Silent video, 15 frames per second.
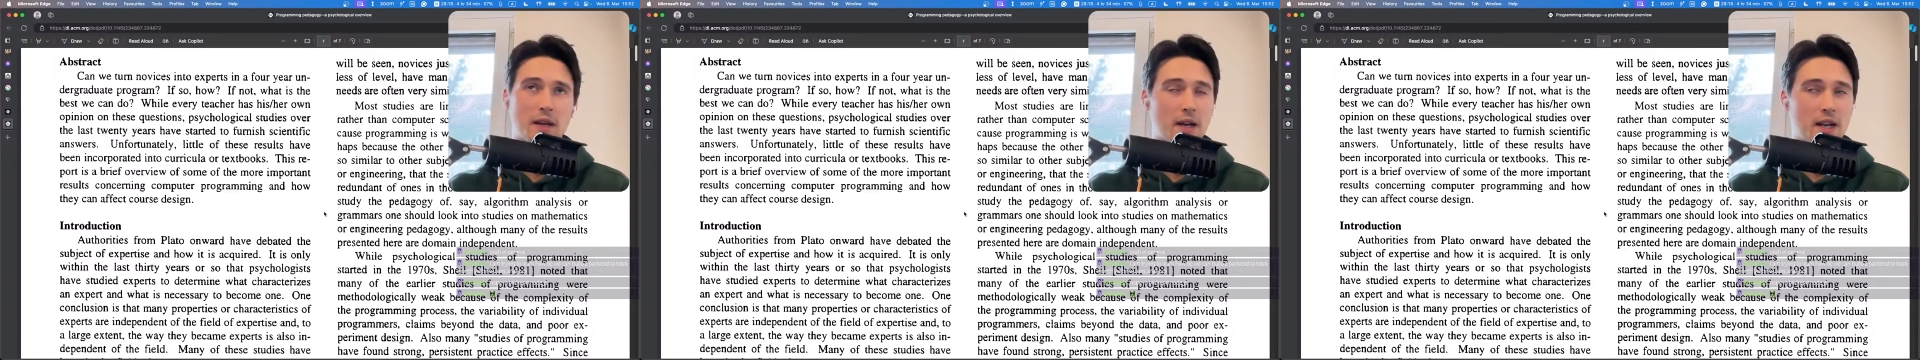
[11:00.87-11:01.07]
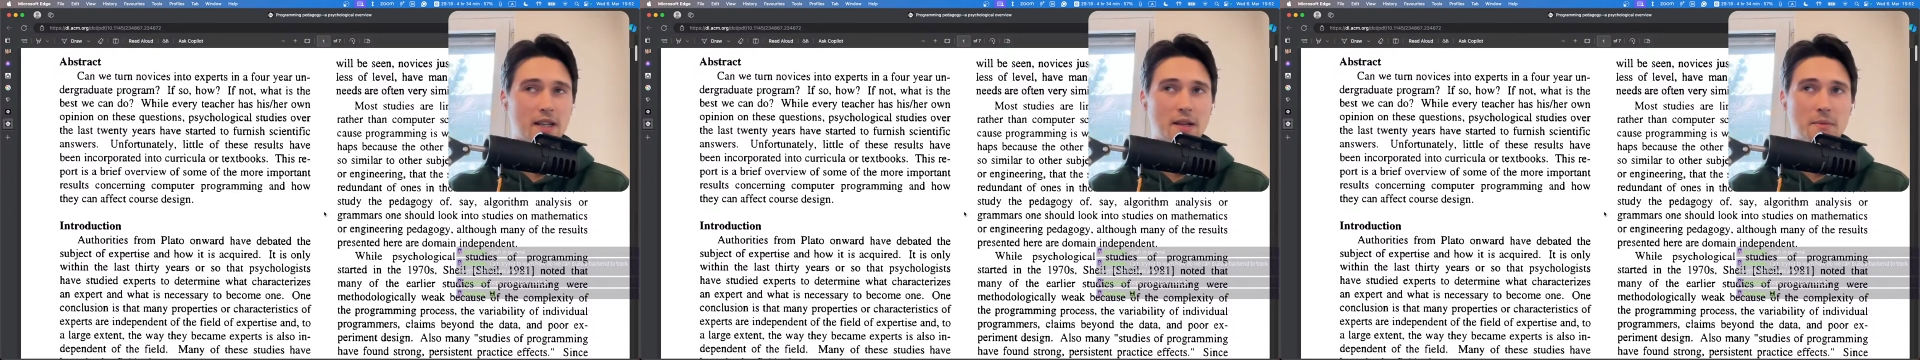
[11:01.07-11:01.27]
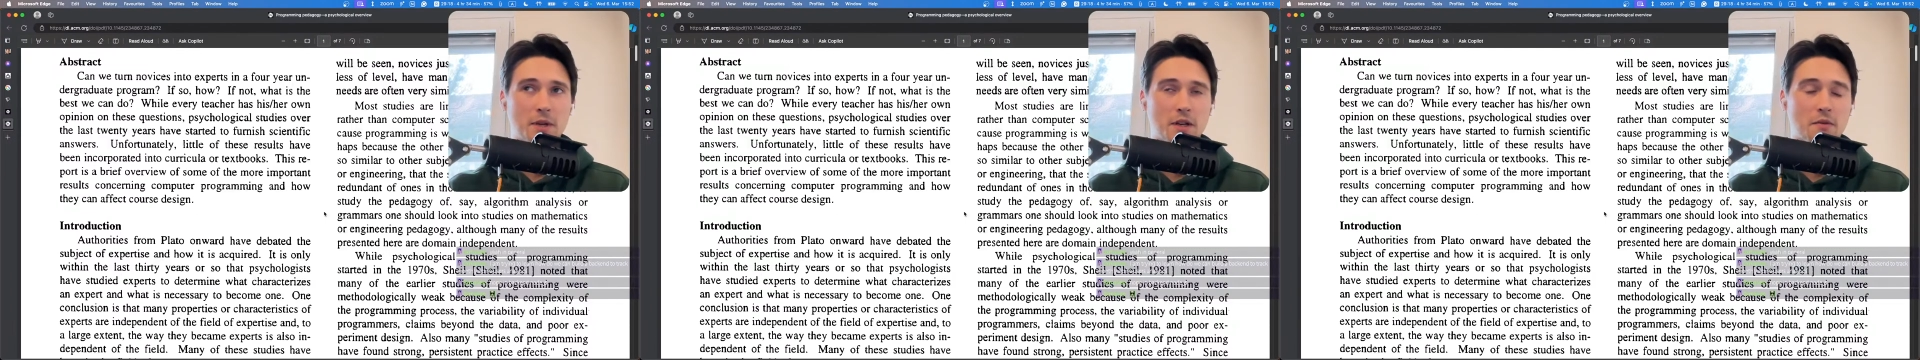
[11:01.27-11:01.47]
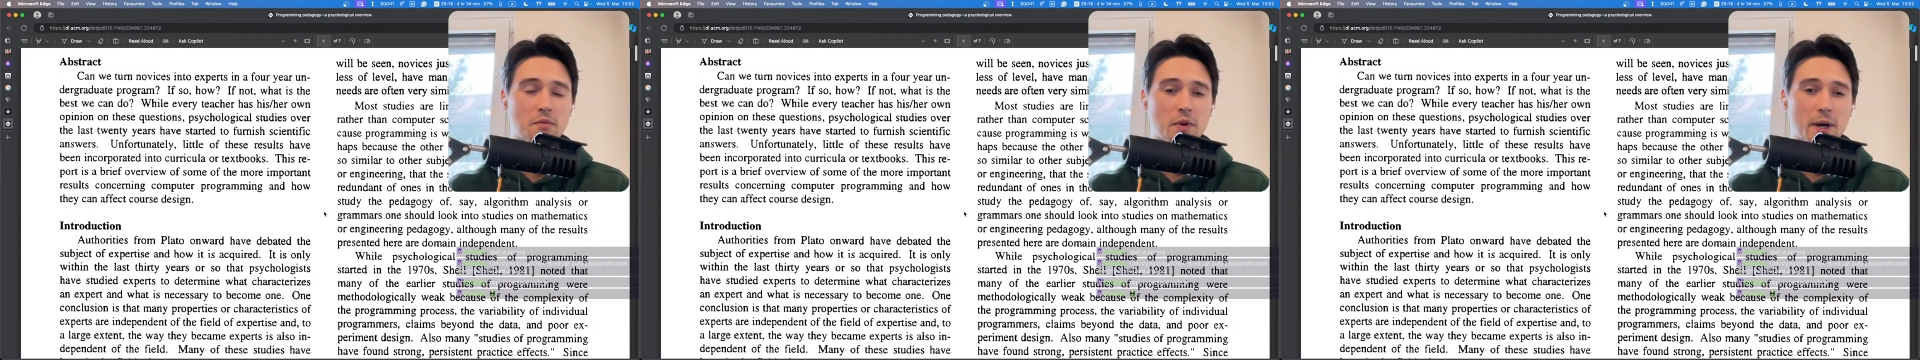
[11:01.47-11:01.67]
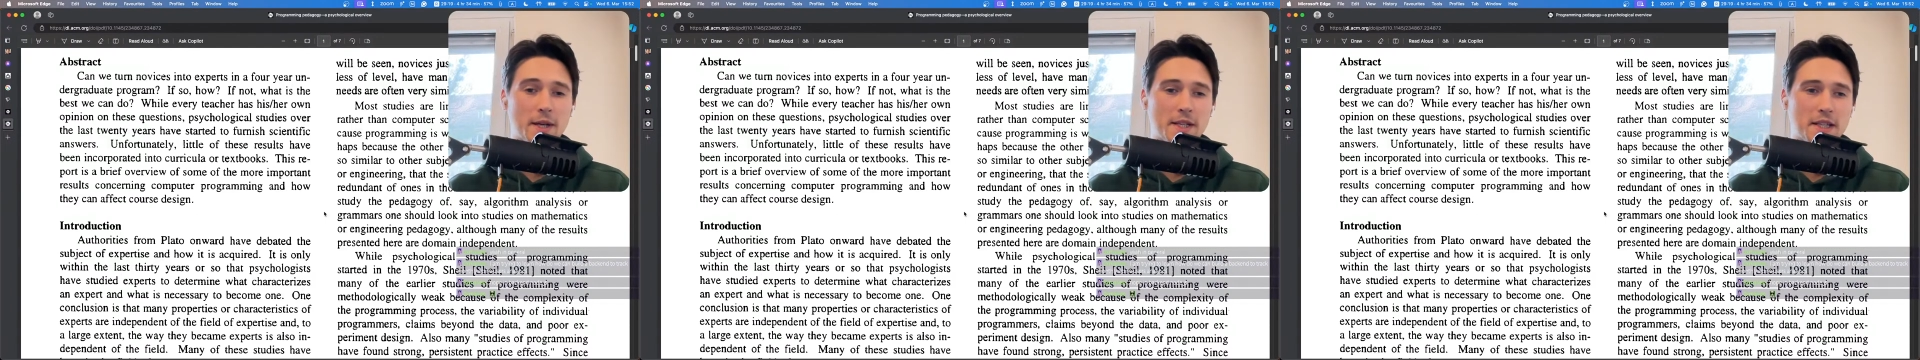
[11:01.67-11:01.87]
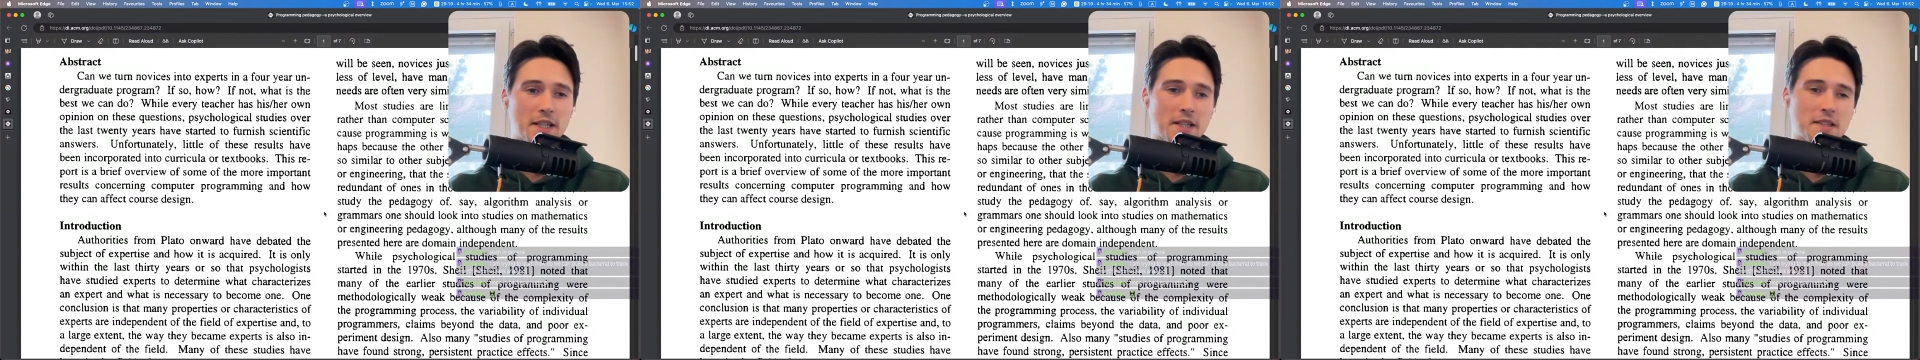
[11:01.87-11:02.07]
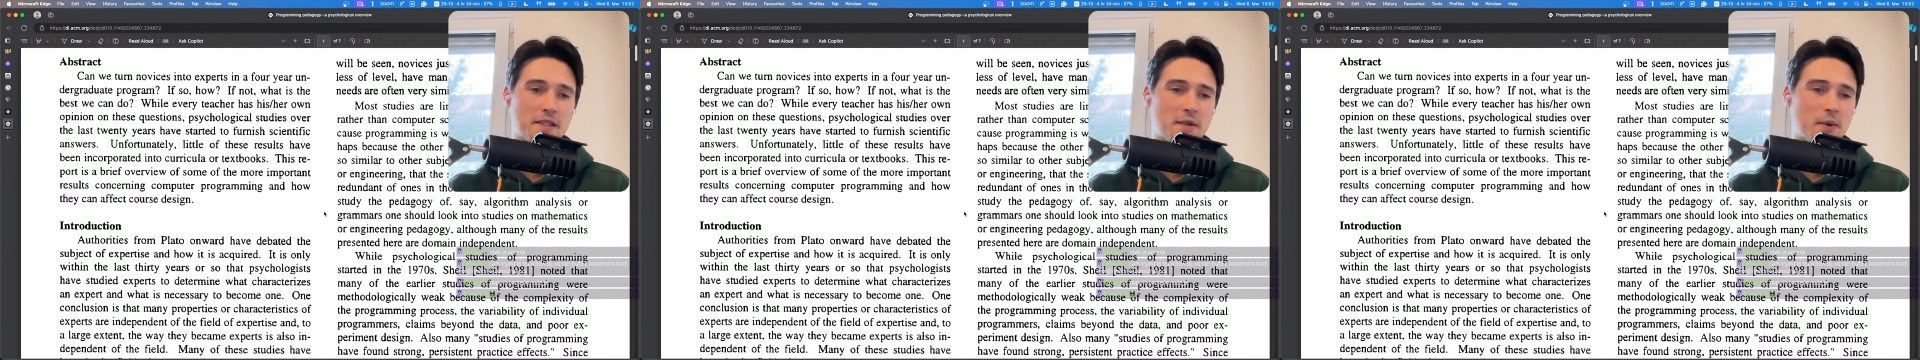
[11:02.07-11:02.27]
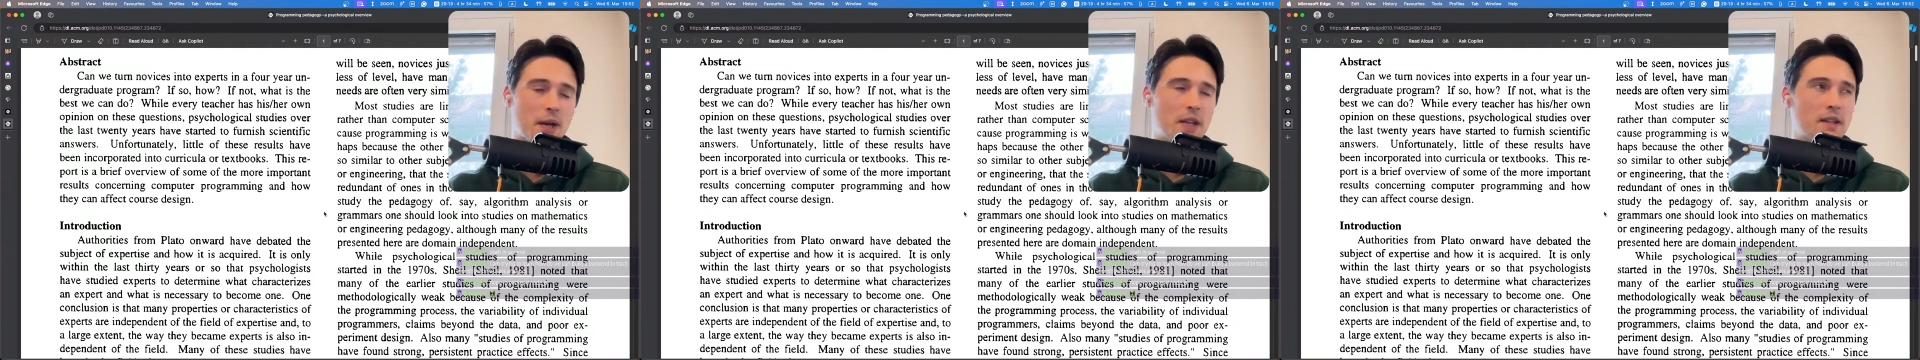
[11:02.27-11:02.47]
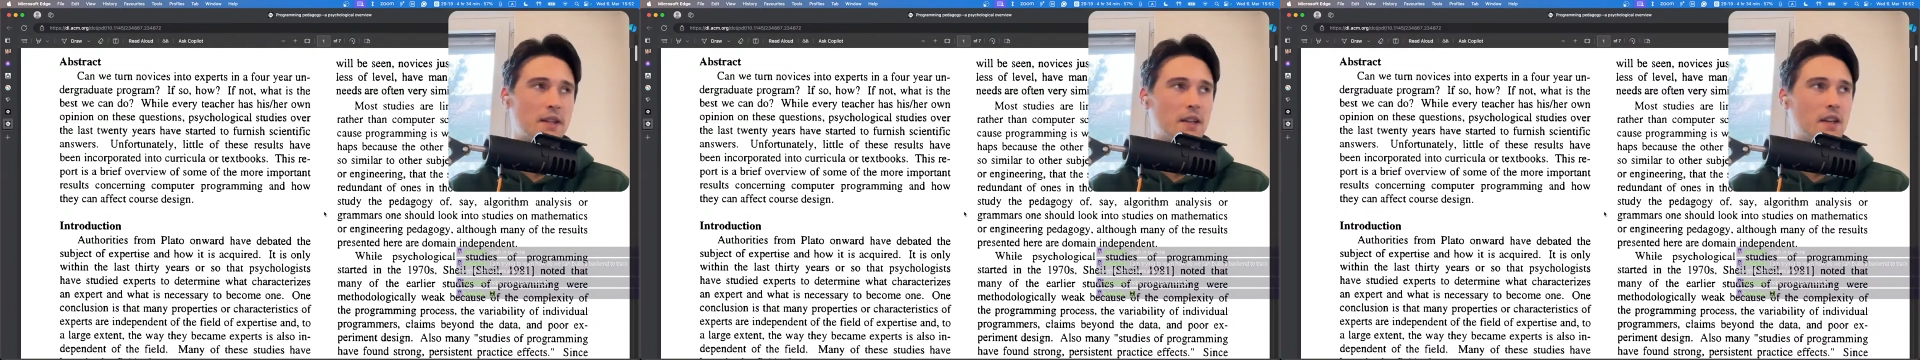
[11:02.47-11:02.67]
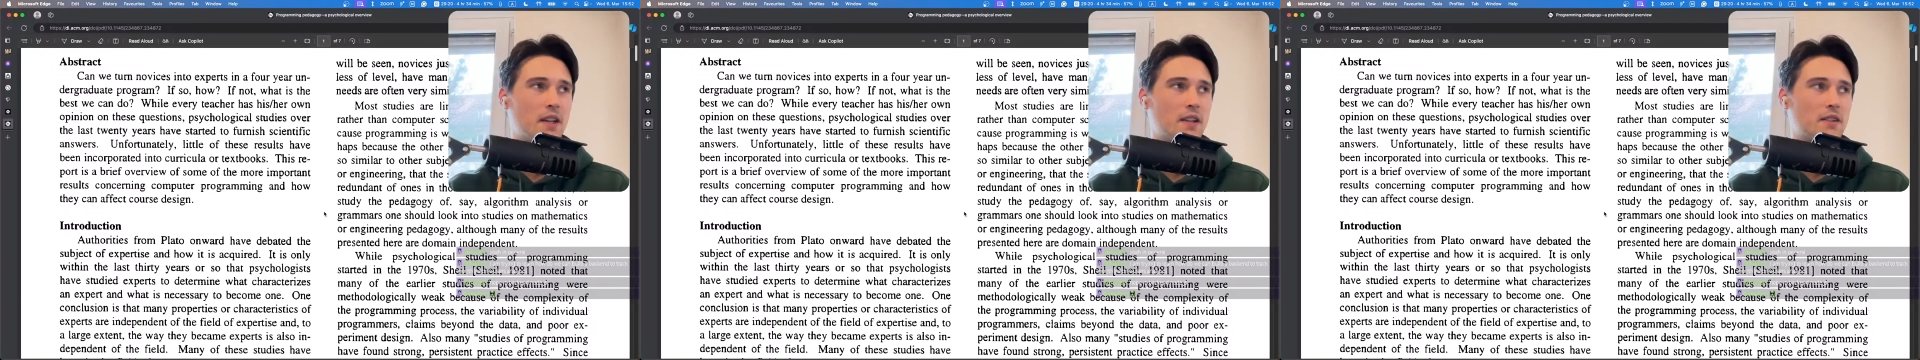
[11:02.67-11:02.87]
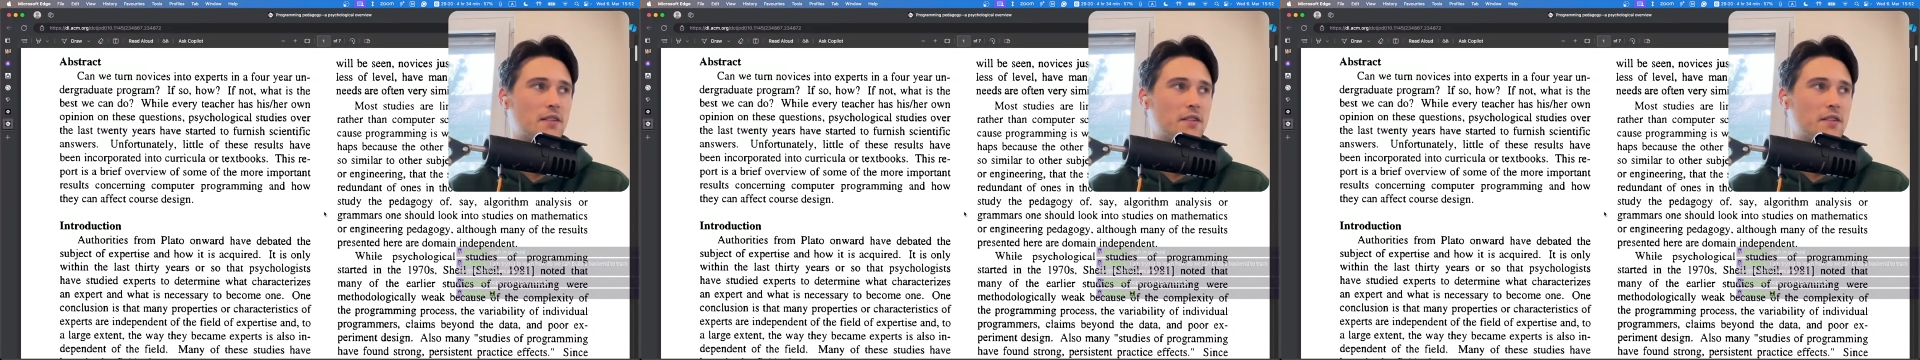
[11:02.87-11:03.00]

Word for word: academic writing is the way they